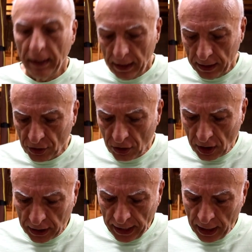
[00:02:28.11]
It's
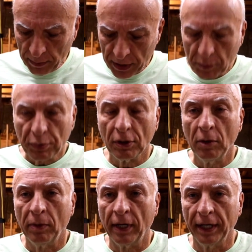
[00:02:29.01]
called Elmer's Pro
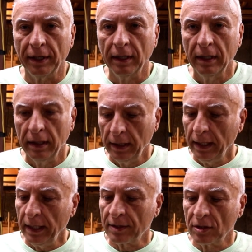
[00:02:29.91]
Bond.
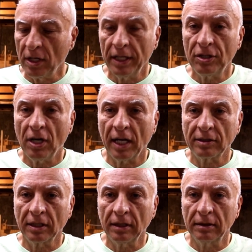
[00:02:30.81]
It's
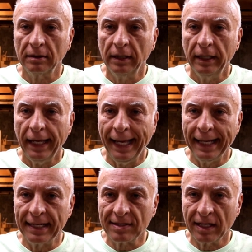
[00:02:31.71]
non-toxic,
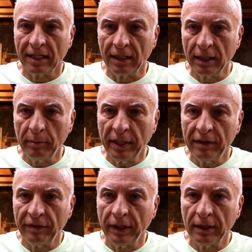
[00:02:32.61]
and it's got a little bit
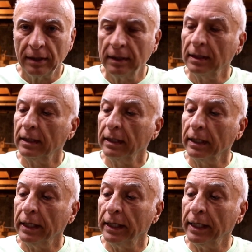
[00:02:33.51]
of
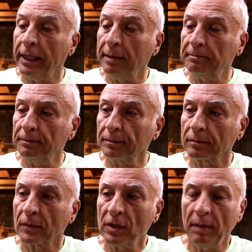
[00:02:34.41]
a
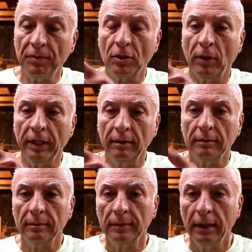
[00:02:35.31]
tip to it
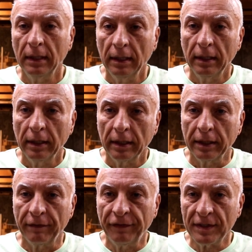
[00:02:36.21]

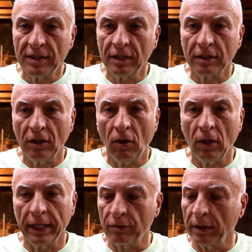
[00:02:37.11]
that fits into the
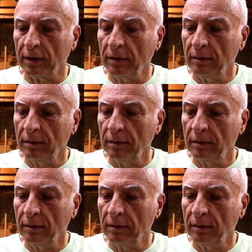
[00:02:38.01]
hole I drilled.